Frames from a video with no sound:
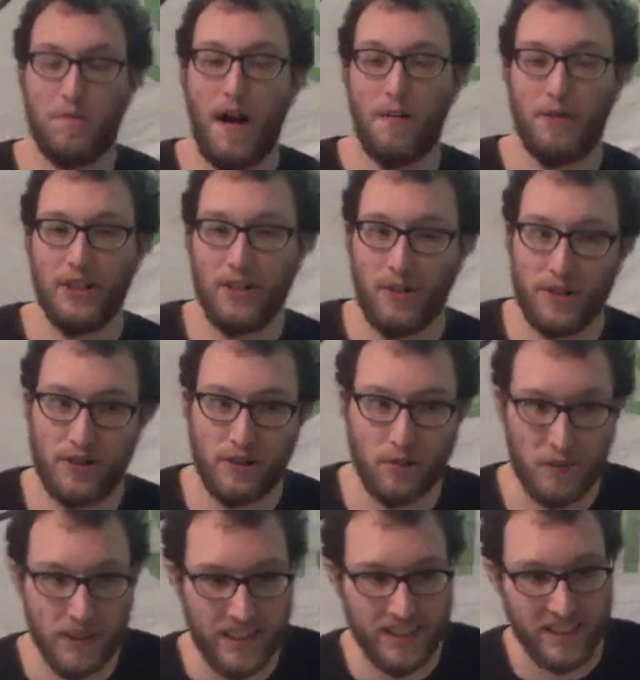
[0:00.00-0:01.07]
probably going to
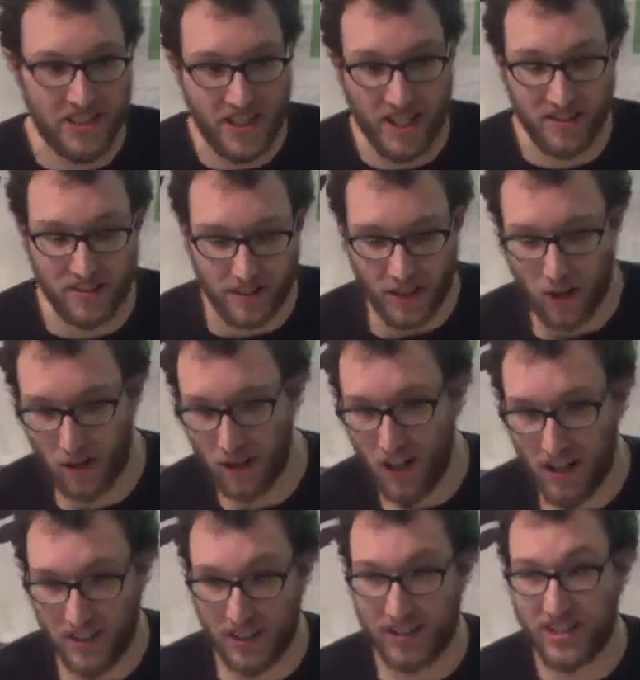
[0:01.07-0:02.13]
be the Chelsea Ho
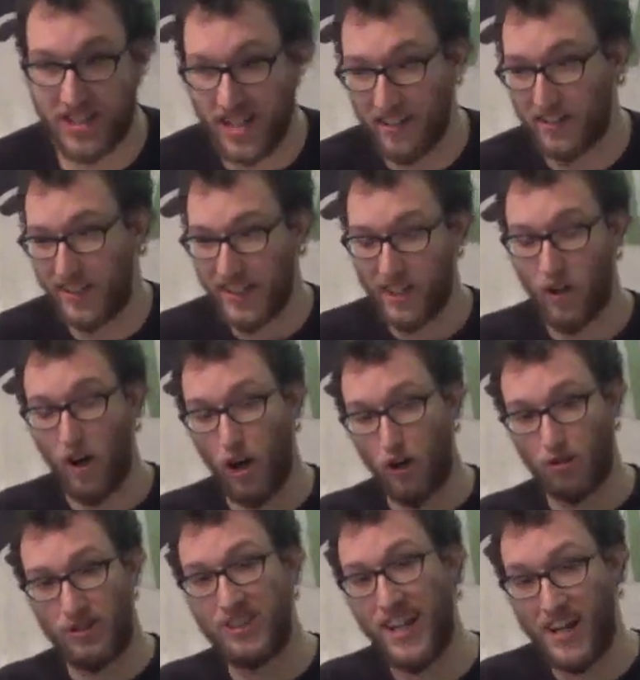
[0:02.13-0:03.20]
the Chelsea
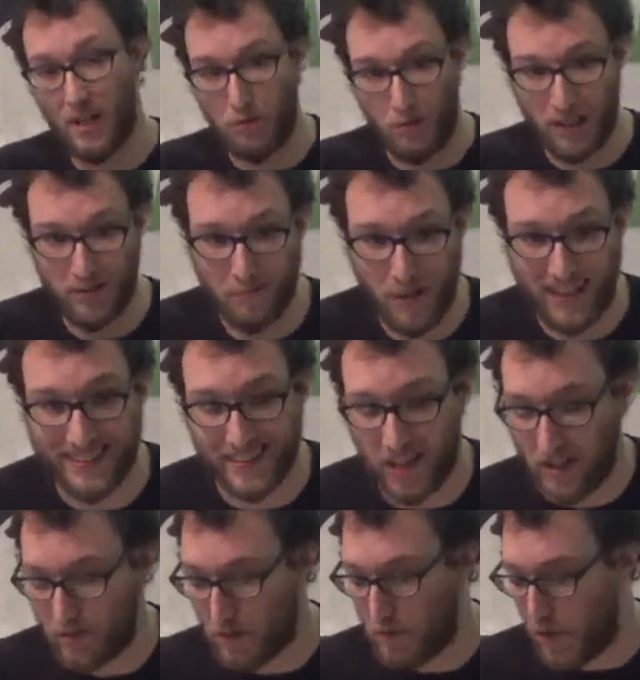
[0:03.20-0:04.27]
Hotel, written by
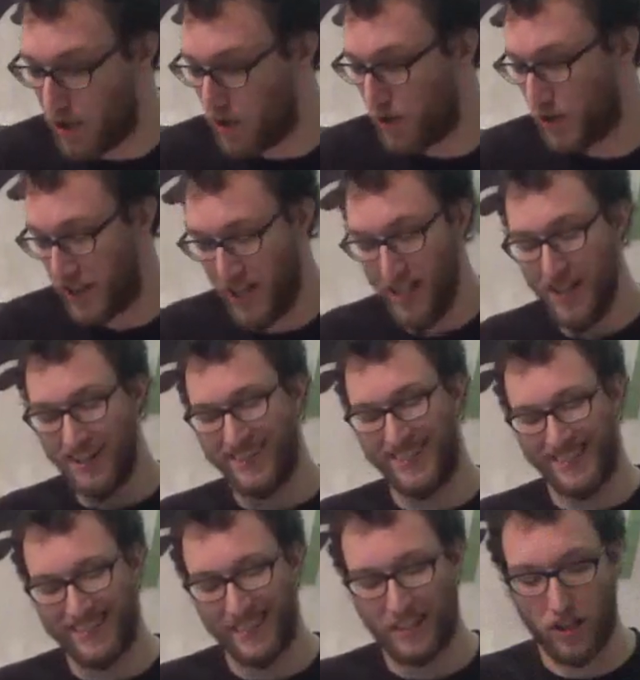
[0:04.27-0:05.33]
Dee Dee Ramone,
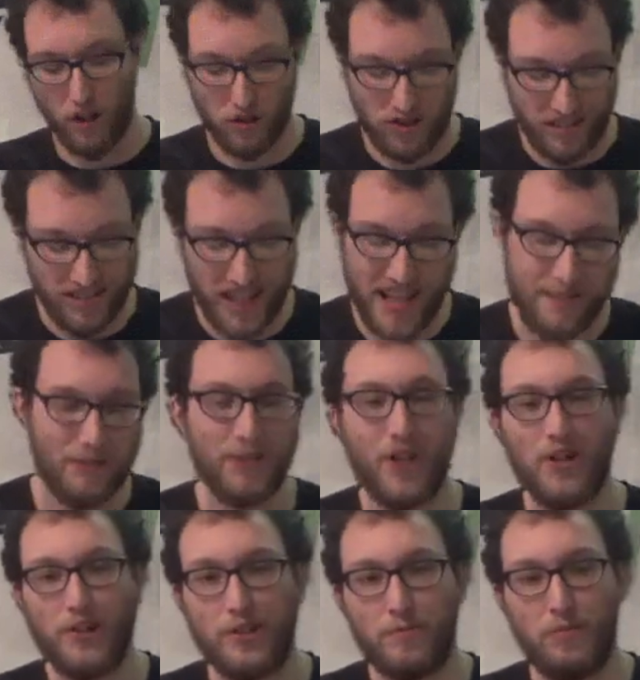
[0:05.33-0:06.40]
since it goes in line with
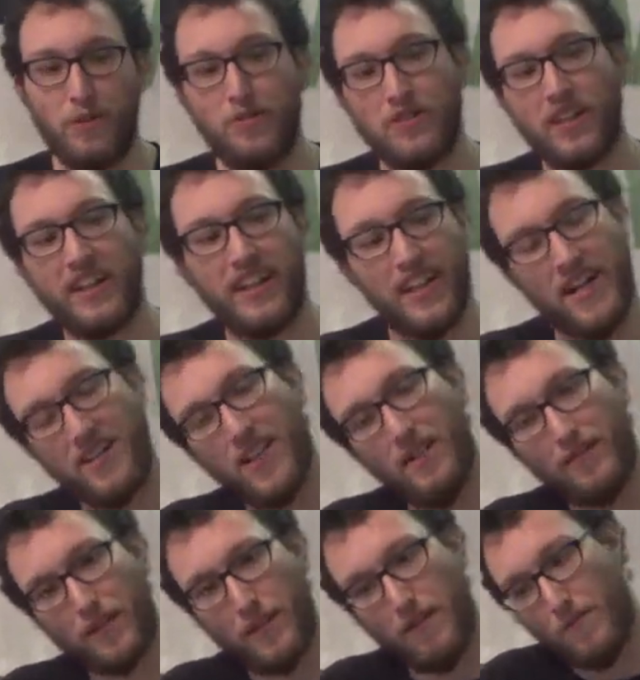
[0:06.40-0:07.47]
all this music, and I
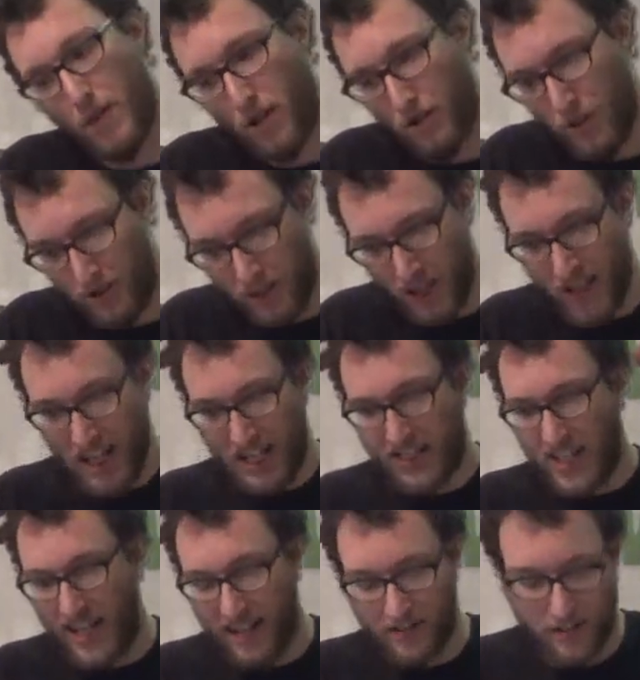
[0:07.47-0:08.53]
love the Ramones.
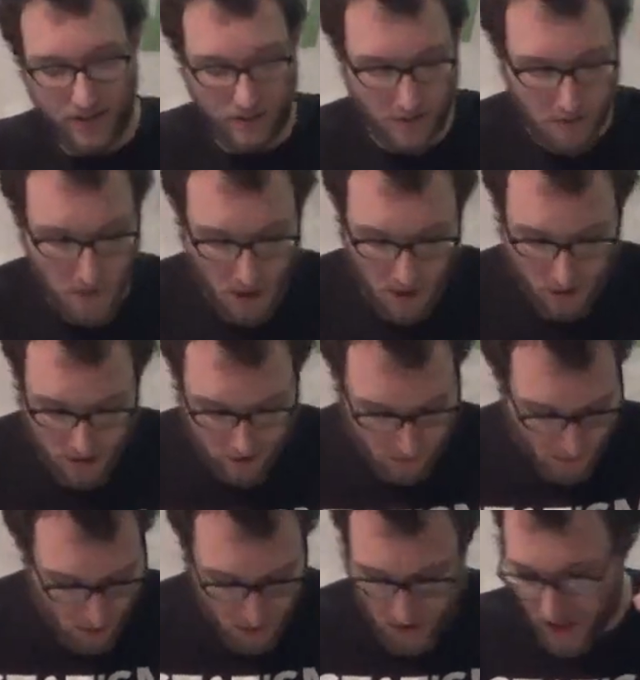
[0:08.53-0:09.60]
Shout out to the Ramones. The
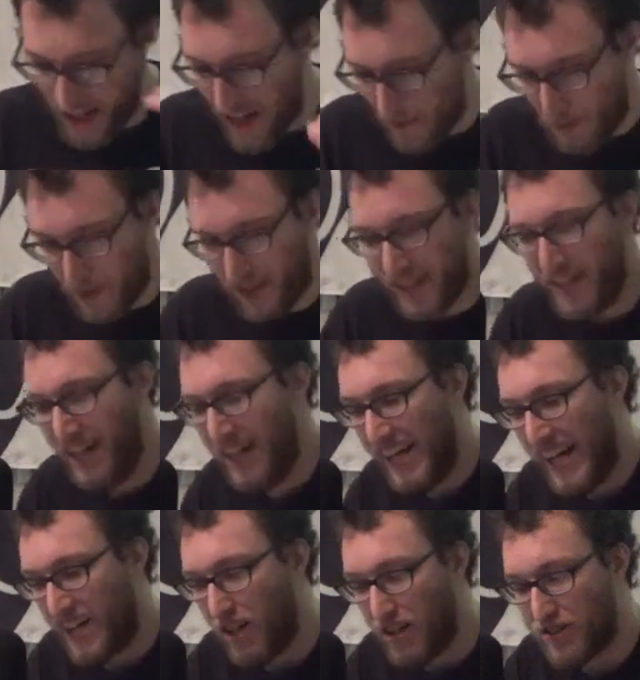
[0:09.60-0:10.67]
Ramones are epic.
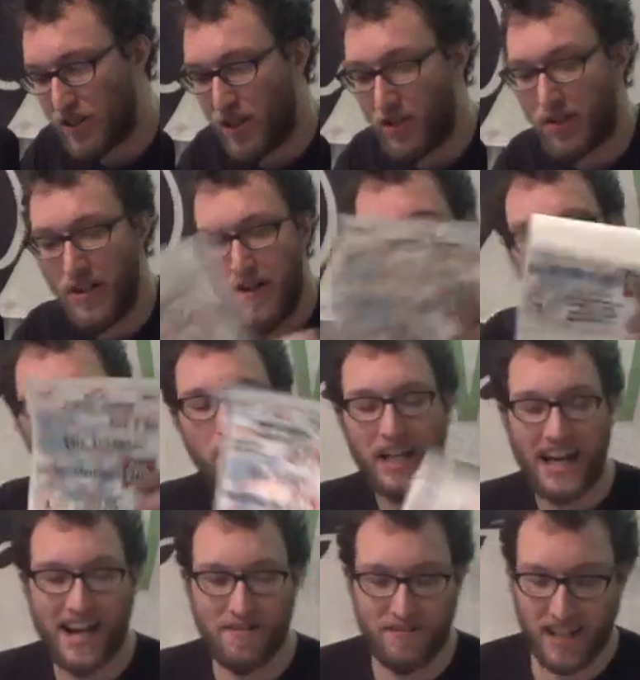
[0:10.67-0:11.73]
And also, we
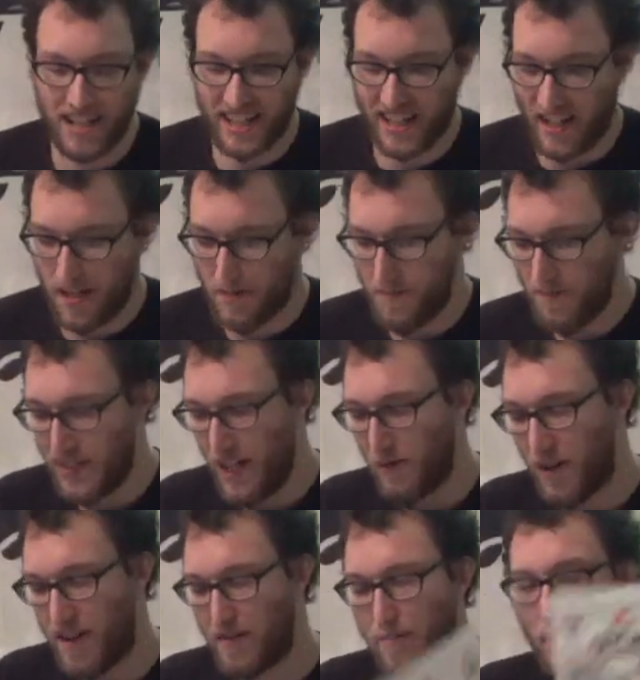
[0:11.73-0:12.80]
have a um,
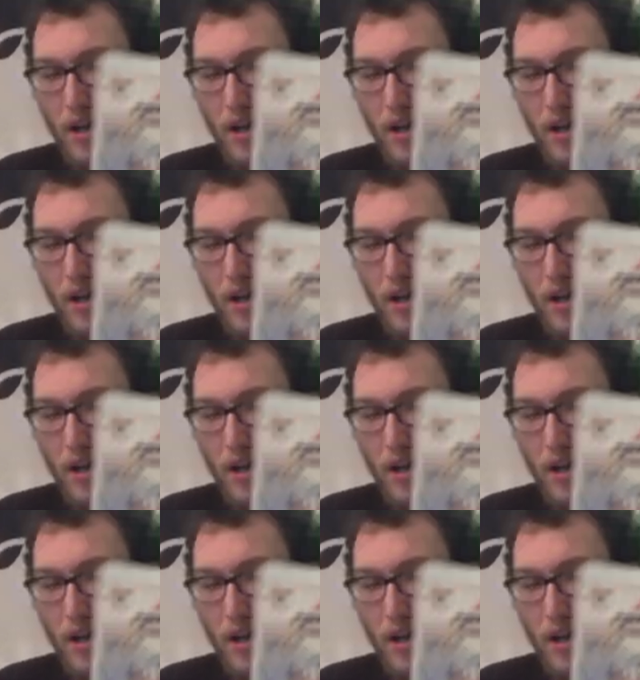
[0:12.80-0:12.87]
we have a